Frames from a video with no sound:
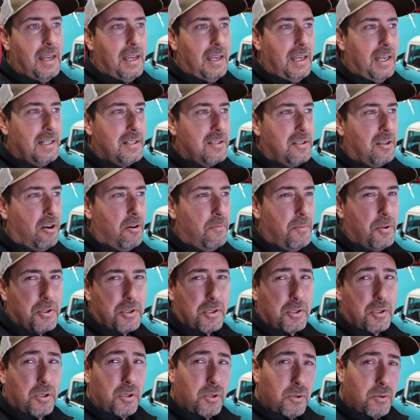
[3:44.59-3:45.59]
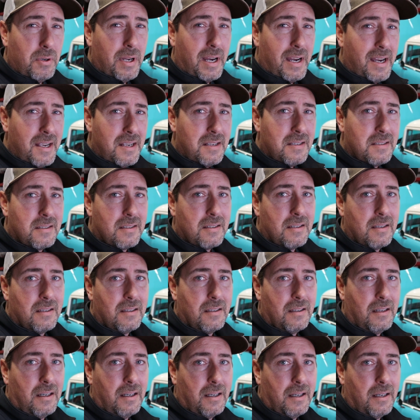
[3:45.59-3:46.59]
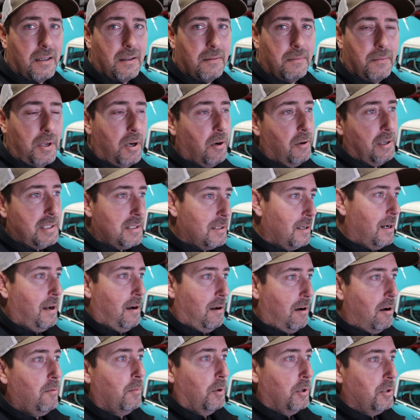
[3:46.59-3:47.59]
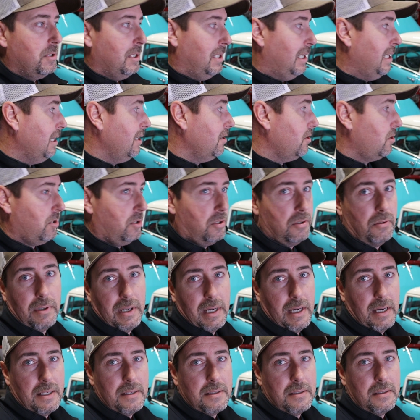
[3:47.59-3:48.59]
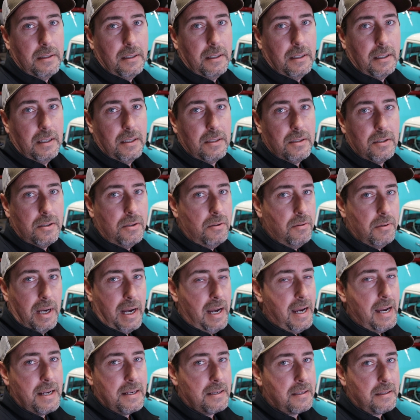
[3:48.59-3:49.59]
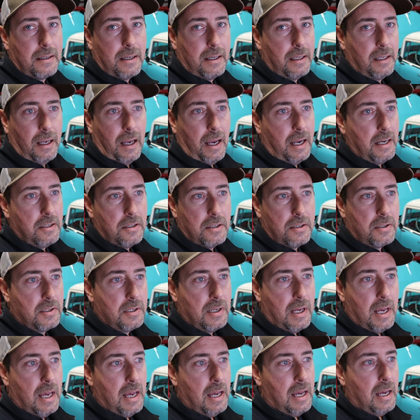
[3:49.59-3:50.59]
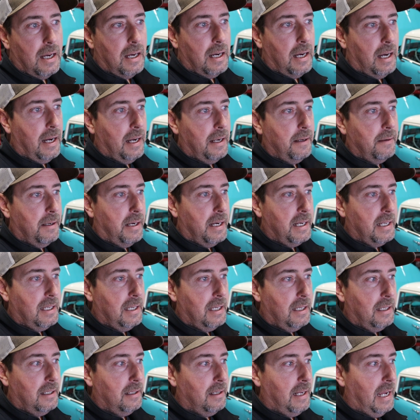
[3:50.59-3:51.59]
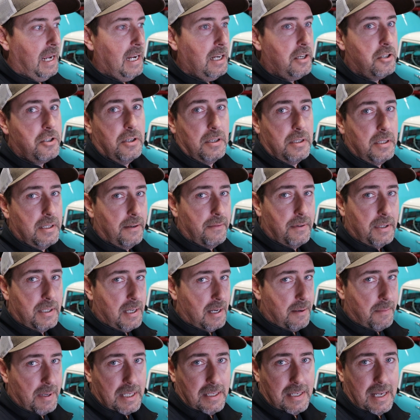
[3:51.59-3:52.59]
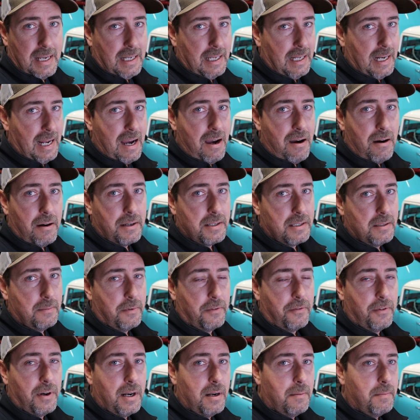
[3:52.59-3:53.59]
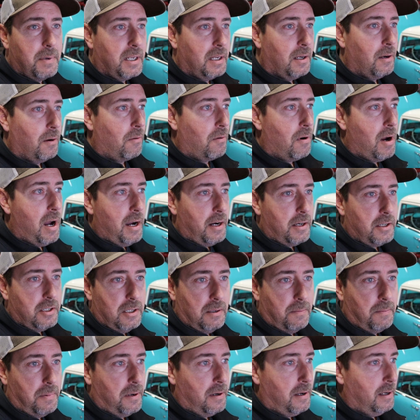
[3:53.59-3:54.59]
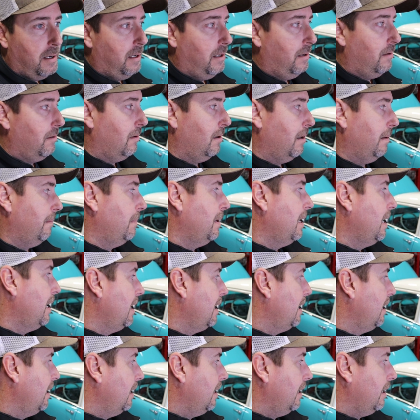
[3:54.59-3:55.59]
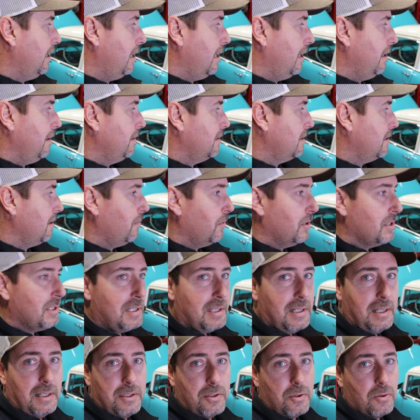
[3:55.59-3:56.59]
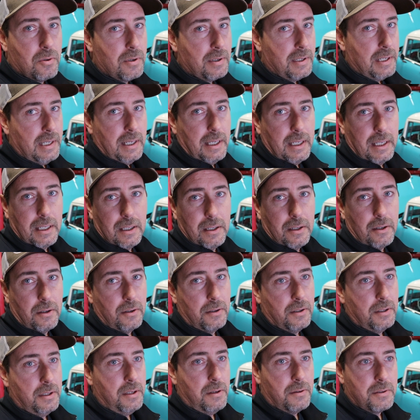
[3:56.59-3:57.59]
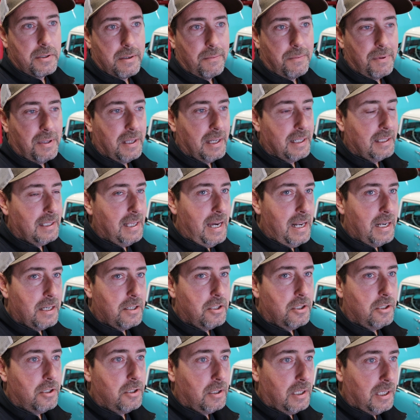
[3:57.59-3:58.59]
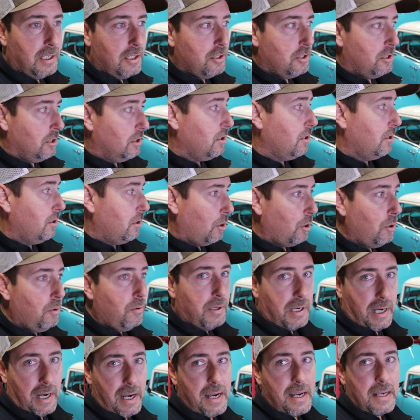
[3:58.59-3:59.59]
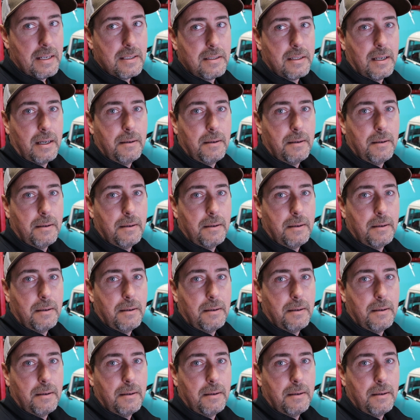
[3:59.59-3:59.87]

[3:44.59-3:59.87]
It's almost too nice. No, it's not almost. It is too nice. It's too nice. I get anxious every time I take it out because I'm afraid I'm going to rock chip on it, or someone's going to door ding it, or something like that. It's just too nice.